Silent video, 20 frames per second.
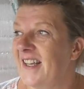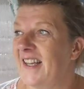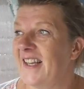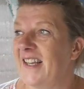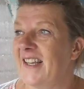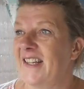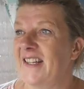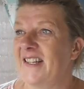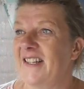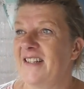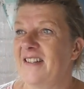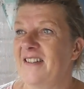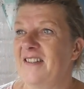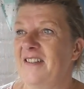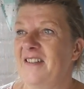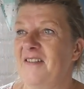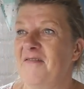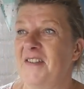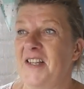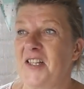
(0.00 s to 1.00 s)

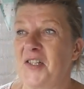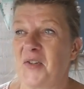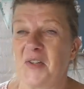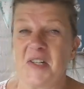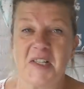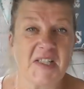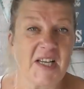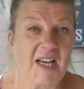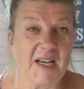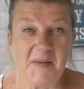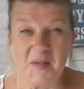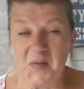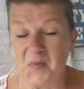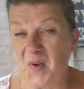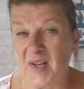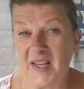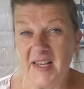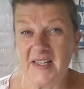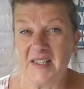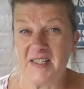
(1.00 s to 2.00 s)
in Victorian times,
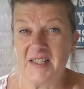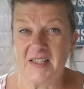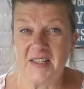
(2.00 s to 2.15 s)
right into